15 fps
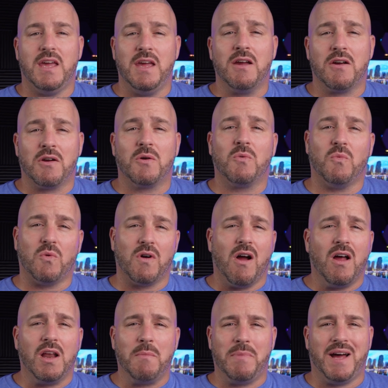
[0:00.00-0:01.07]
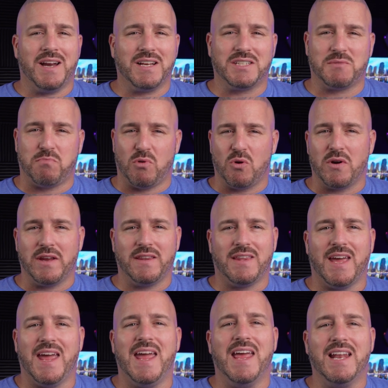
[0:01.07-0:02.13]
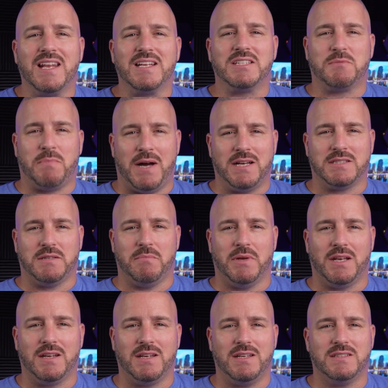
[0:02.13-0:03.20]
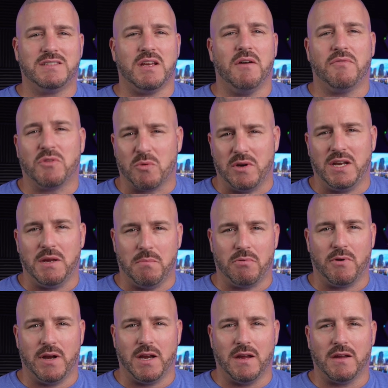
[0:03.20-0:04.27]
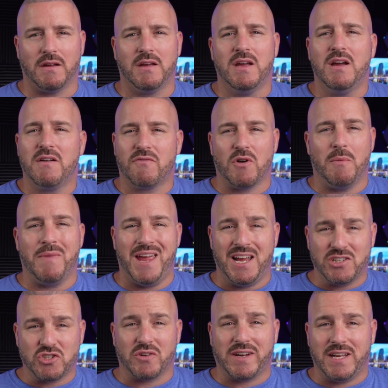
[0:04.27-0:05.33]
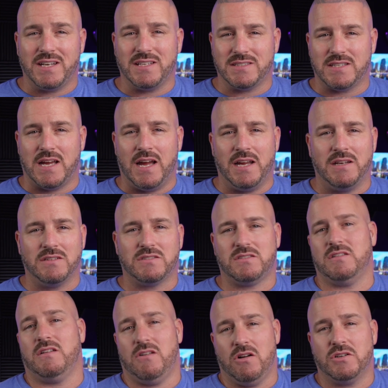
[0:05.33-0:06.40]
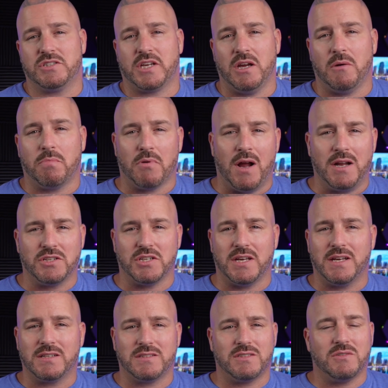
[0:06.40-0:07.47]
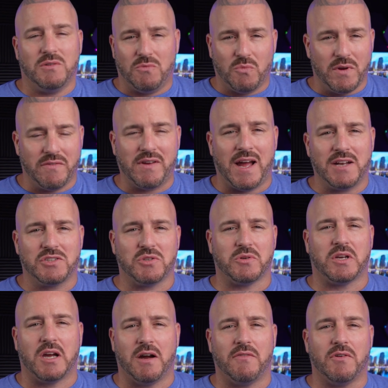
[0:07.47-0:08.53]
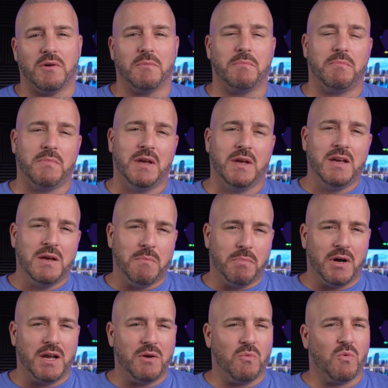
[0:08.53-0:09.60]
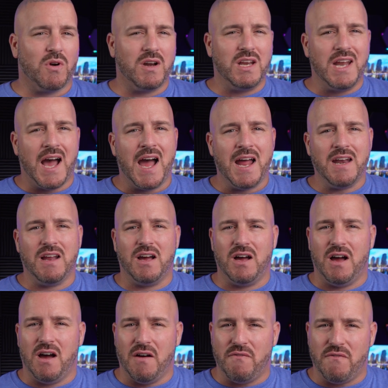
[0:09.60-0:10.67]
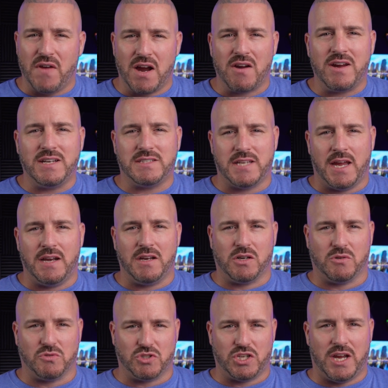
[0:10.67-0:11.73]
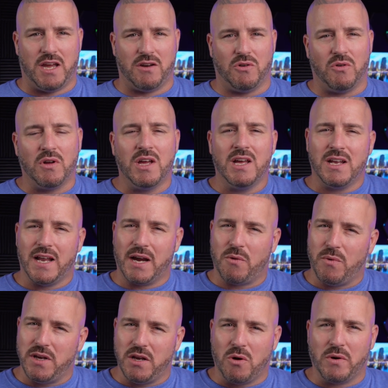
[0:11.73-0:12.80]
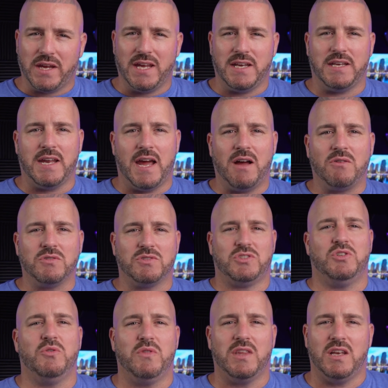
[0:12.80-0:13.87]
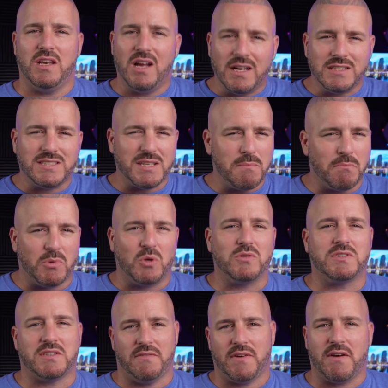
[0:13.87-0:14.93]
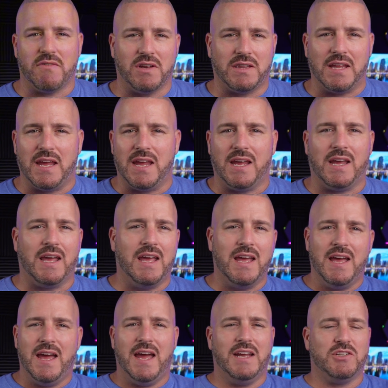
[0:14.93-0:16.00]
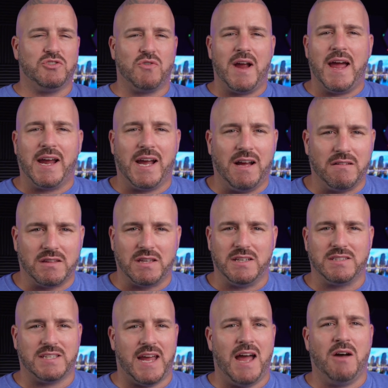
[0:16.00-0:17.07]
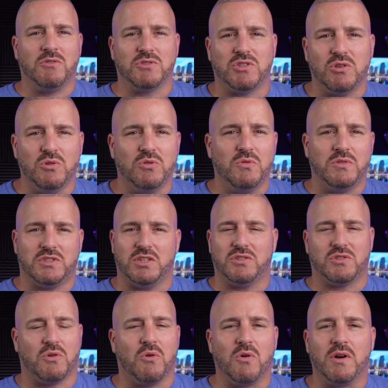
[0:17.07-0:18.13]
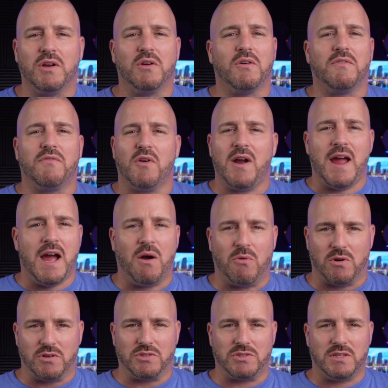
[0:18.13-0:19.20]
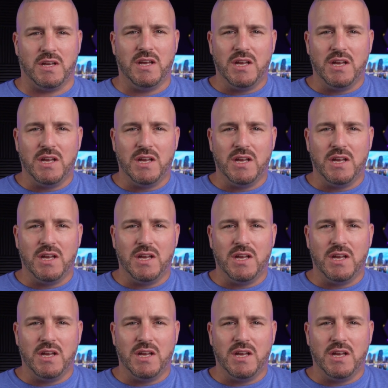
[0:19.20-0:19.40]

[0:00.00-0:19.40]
Here, we're all about exploring the endless possibilities of 3D printing. From intricate designs to large-scale projects, we've got you covered. But we're not a very technical channel. Like, we don't get down to the nuts and bolts of everything and drag out this how-to tutorial for hours.